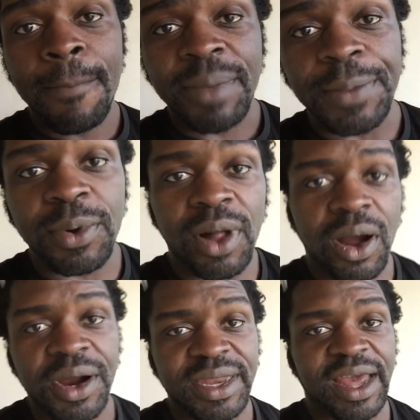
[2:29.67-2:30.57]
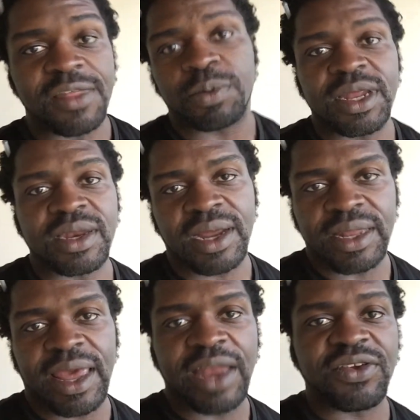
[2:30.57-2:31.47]
people aren't as
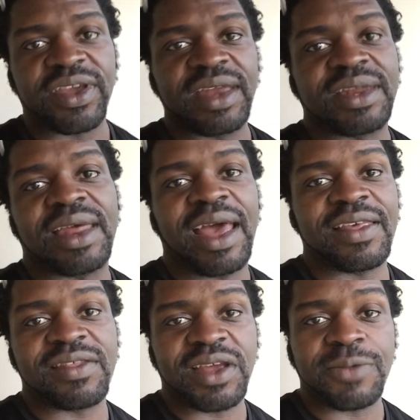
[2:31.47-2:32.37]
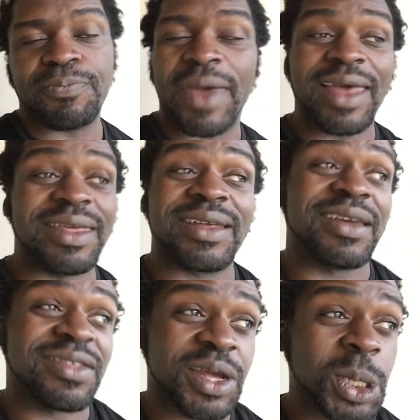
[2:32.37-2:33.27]
politically educated as I think
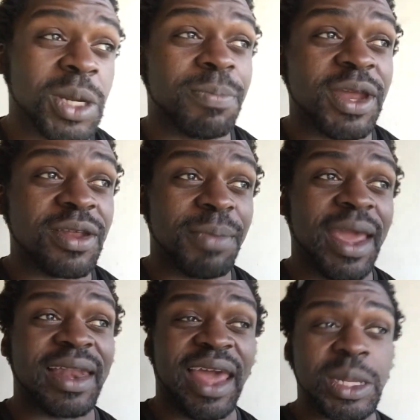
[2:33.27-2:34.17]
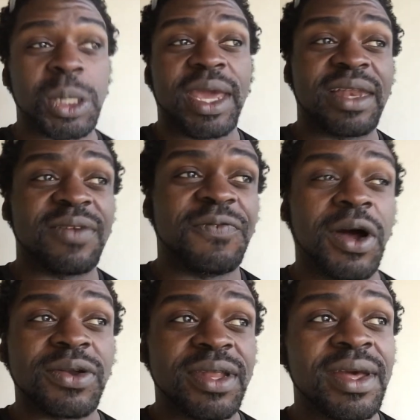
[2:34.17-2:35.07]
as they should be to make an educated
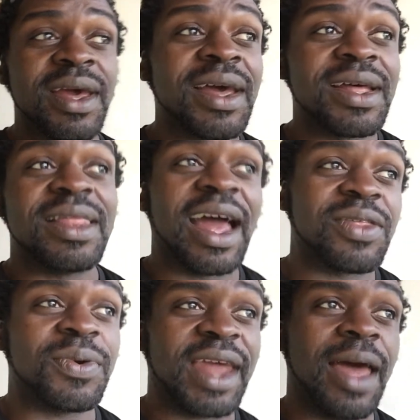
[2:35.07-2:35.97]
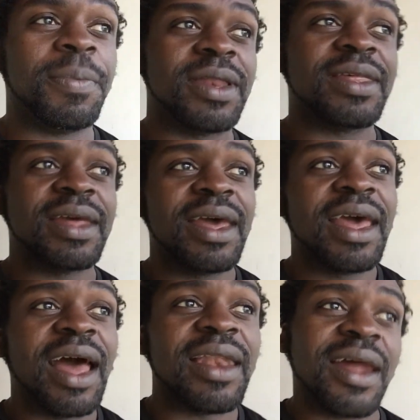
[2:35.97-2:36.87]
vote. That's what happens.
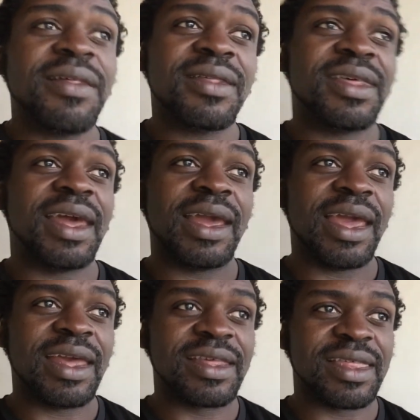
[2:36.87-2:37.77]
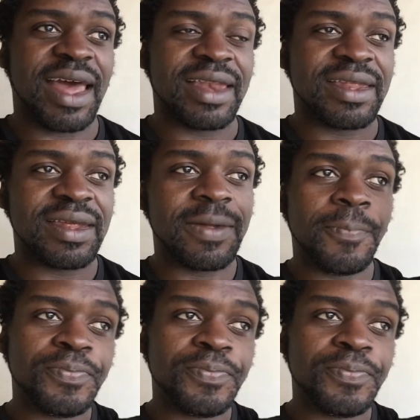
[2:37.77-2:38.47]
Another thing is that